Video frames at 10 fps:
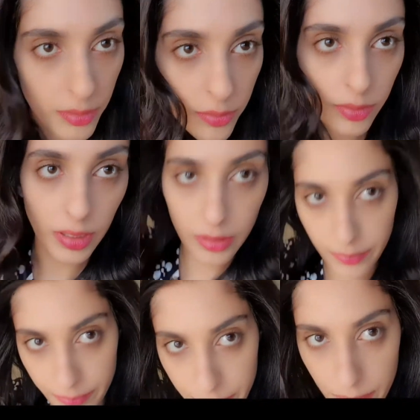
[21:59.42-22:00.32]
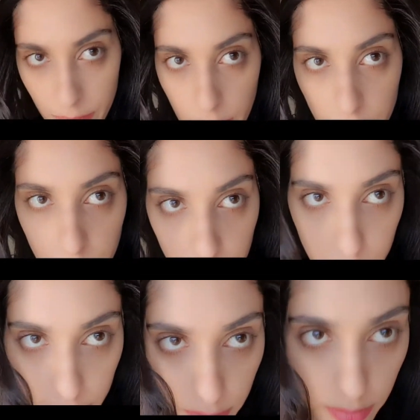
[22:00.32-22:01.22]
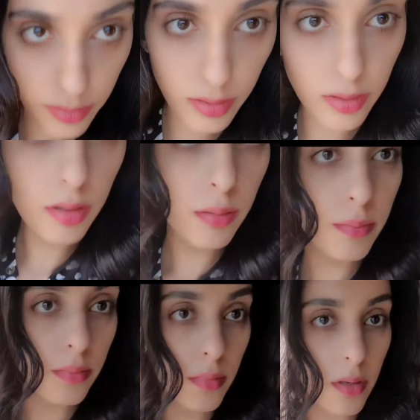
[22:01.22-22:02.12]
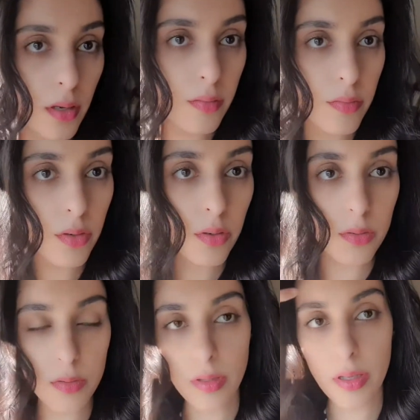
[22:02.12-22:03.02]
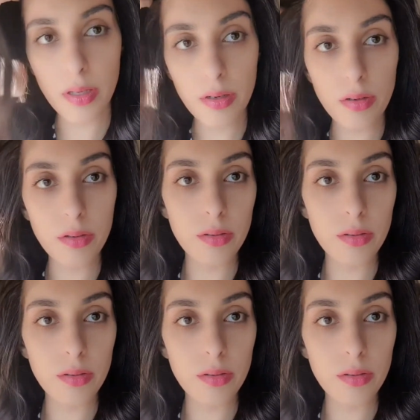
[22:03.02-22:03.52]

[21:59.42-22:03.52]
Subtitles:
Okay, as you can see, I've curled the hair